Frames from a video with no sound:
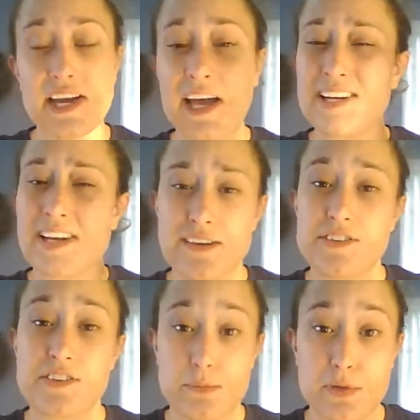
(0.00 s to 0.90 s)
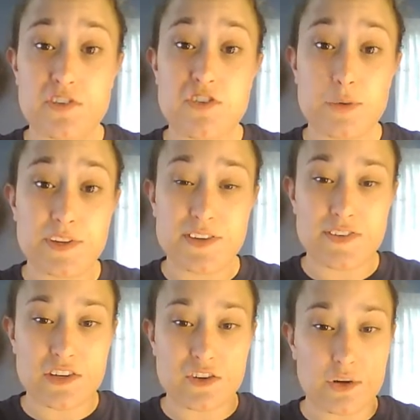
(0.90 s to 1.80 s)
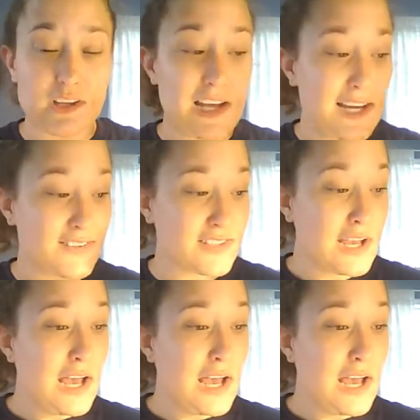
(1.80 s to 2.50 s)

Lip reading: and I haven't done much to it since I showed it last.